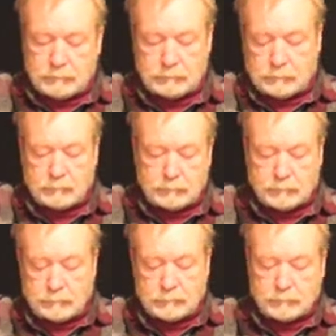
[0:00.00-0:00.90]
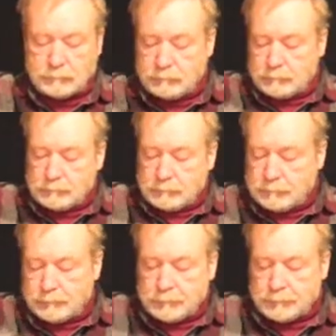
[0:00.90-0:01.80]

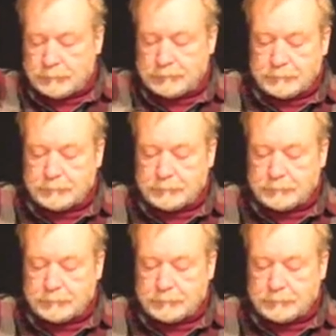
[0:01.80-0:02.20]
Nothing is said.